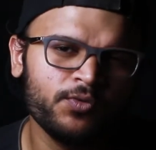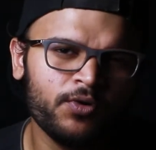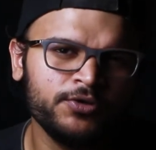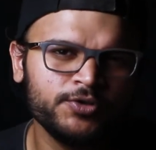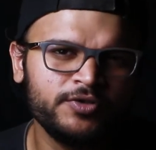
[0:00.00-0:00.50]

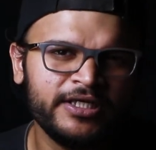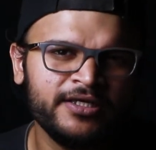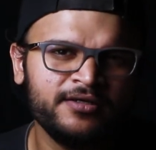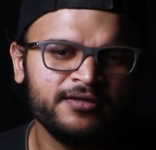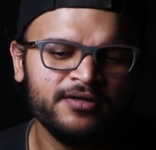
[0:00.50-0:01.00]
want to
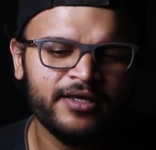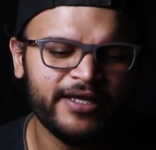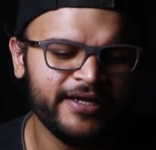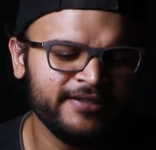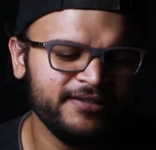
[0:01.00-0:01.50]
take
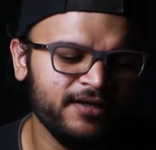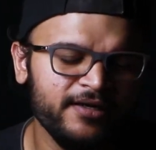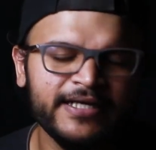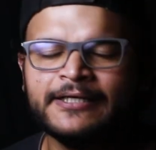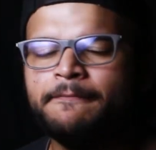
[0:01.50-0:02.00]
it a
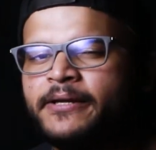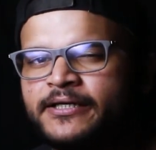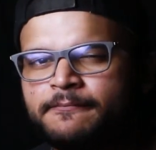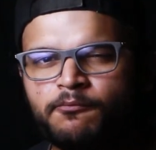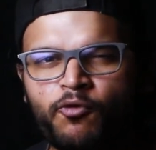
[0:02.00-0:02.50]
little
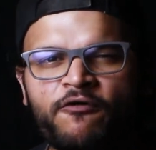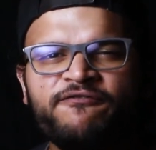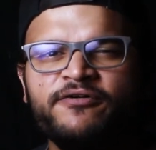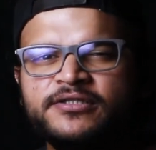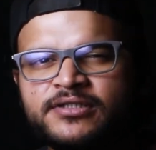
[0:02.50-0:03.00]
bit more
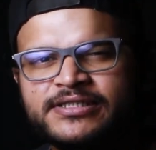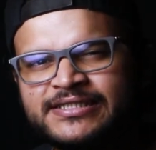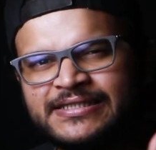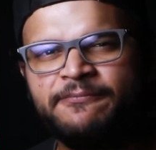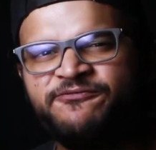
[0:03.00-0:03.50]
further, a
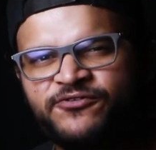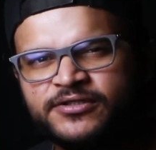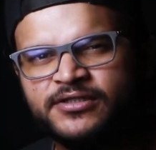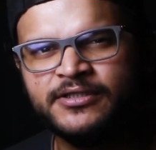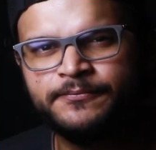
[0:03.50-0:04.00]
step
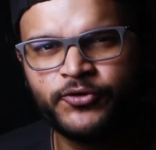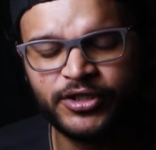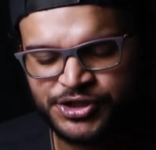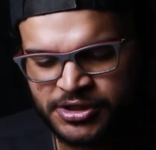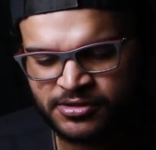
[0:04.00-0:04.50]
further in
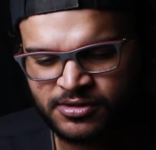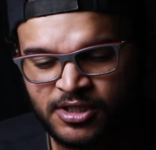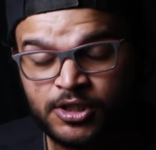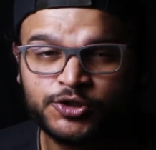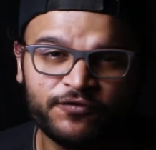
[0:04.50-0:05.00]
production.
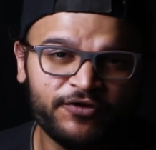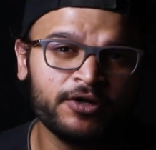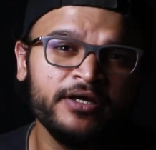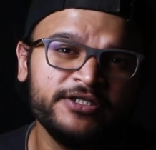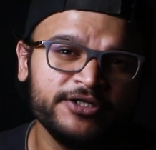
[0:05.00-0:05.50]
So we're
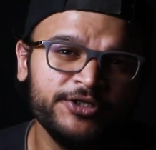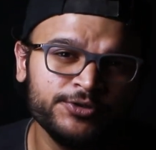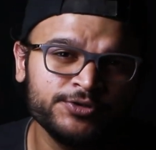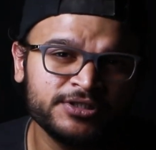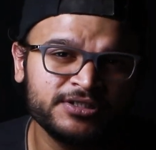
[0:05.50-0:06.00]
gonna introduce